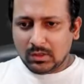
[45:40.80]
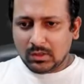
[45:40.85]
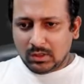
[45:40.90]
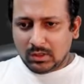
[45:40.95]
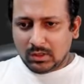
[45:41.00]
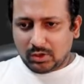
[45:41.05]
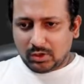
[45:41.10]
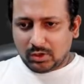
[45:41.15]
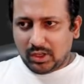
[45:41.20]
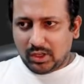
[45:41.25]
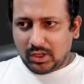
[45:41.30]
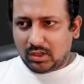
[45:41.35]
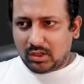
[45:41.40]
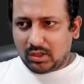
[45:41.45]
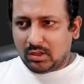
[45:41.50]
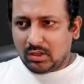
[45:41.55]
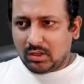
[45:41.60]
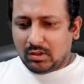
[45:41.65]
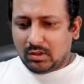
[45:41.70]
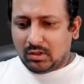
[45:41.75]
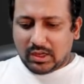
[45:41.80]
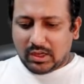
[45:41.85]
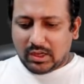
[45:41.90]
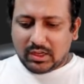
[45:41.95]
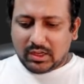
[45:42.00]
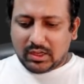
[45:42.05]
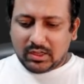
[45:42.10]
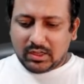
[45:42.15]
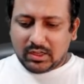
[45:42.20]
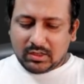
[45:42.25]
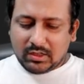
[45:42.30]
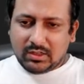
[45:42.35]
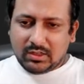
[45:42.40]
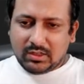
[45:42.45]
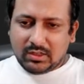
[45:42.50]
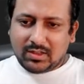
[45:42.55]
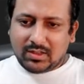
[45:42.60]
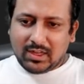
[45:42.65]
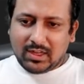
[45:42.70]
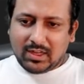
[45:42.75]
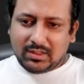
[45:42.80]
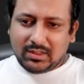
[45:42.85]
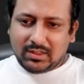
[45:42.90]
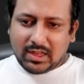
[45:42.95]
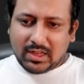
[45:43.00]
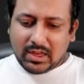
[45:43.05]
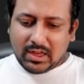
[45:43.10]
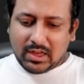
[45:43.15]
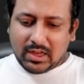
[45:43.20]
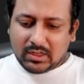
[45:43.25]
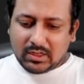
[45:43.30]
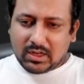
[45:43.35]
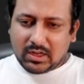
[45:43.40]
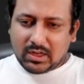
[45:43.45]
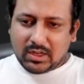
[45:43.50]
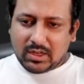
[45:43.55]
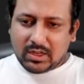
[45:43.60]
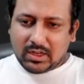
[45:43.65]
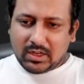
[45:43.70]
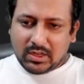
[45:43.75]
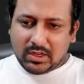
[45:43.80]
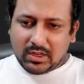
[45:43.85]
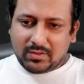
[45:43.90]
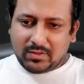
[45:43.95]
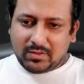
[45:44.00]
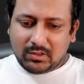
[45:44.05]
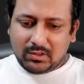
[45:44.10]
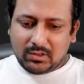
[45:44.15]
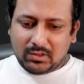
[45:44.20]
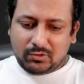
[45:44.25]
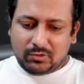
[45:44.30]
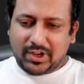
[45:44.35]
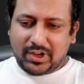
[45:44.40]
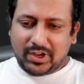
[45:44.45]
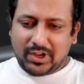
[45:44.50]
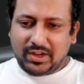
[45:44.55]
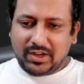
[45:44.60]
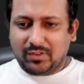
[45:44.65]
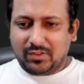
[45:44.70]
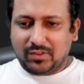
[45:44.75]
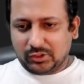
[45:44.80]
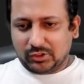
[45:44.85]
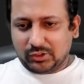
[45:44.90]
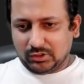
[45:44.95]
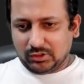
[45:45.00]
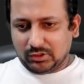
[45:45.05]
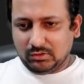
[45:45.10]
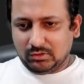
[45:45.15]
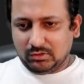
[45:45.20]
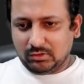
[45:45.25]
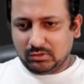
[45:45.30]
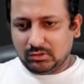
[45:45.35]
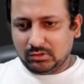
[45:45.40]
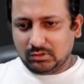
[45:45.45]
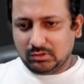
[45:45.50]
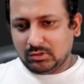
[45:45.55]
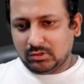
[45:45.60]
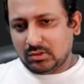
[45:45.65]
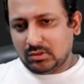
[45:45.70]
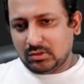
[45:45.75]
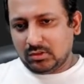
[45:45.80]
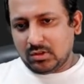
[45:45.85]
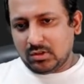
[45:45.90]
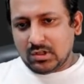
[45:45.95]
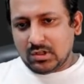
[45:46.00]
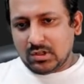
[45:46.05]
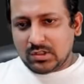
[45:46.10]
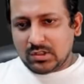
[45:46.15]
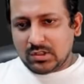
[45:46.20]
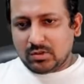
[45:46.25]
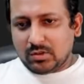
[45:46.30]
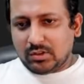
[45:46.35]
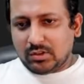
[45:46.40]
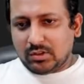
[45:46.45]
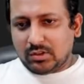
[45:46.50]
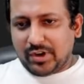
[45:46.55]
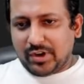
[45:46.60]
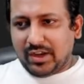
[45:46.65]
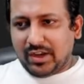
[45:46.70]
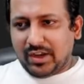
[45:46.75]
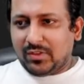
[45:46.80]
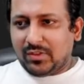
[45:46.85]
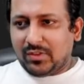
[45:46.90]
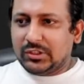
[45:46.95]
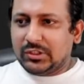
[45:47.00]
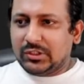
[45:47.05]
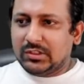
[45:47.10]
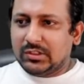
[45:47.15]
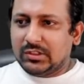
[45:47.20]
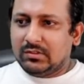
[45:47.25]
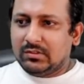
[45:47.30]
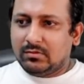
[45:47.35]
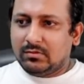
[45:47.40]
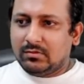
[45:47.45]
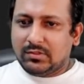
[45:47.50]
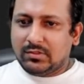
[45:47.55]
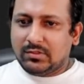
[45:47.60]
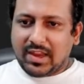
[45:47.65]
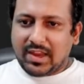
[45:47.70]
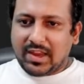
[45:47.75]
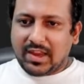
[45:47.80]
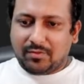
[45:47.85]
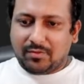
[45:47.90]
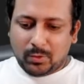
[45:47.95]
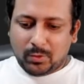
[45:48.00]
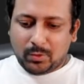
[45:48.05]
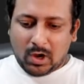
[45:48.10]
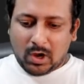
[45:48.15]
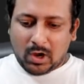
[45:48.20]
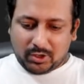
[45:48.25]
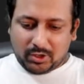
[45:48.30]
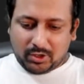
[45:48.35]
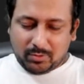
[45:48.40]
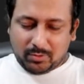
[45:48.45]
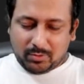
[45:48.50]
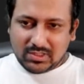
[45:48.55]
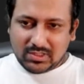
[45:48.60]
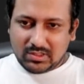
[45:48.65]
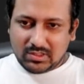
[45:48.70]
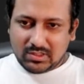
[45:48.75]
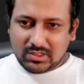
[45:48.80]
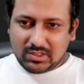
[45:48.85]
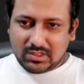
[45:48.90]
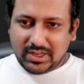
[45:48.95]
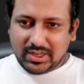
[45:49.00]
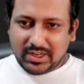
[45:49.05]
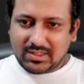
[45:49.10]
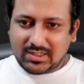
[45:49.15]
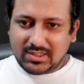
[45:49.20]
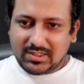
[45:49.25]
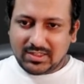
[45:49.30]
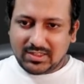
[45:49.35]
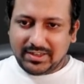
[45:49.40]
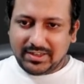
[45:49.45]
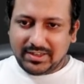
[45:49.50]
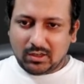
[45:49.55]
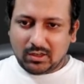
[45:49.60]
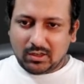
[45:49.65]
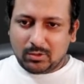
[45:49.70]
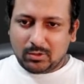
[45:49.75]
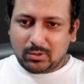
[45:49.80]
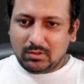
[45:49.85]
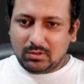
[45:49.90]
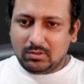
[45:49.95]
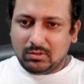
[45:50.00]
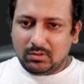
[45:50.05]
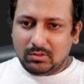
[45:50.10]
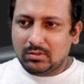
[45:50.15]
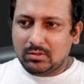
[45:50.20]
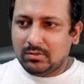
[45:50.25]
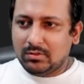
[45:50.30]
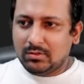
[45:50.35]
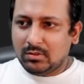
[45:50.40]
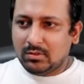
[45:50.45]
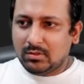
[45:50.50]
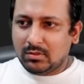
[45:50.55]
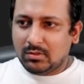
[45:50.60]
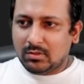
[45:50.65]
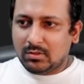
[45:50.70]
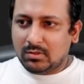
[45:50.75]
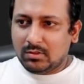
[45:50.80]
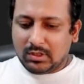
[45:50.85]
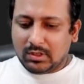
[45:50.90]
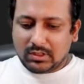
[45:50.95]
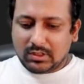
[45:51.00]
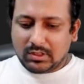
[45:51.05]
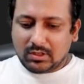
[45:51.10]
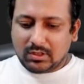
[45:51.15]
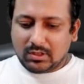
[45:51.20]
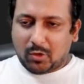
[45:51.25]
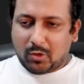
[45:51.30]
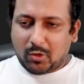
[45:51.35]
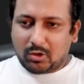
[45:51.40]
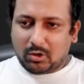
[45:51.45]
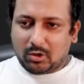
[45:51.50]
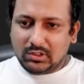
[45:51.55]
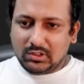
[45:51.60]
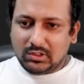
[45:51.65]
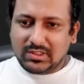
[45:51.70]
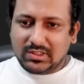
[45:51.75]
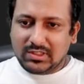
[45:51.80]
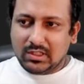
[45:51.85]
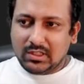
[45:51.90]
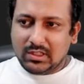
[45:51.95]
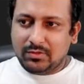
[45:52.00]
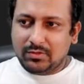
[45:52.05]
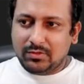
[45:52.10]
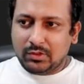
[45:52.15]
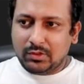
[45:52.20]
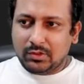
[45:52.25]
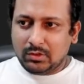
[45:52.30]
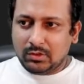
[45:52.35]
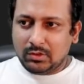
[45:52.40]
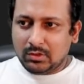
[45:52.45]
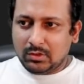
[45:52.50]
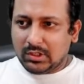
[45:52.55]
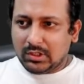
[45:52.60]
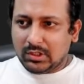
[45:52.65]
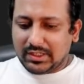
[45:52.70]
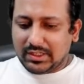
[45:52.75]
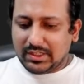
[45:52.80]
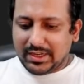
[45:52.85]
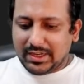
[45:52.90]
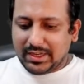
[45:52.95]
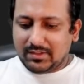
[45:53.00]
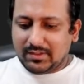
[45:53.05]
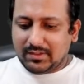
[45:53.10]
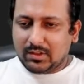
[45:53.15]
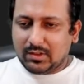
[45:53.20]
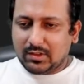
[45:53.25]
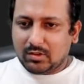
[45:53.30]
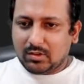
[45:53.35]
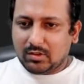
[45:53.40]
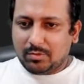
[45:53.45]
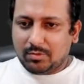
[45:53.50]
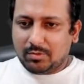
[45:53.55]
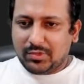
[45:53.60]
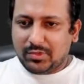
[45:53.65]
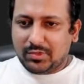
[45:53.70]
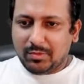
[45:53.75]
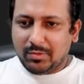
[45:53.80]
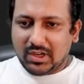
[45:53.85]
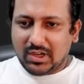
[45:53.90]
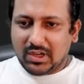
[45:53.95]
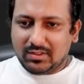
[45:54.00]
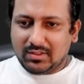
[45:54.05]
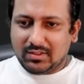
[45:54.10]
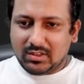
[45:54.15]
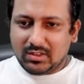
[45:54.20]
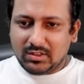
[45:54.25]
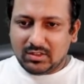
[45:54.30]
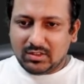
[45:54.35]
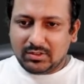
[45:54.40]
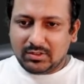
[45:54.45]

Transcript: Okay, and inside that I have a train function. So the train function takes a few arguments. It takes data loader, model itself, it takes optimizer,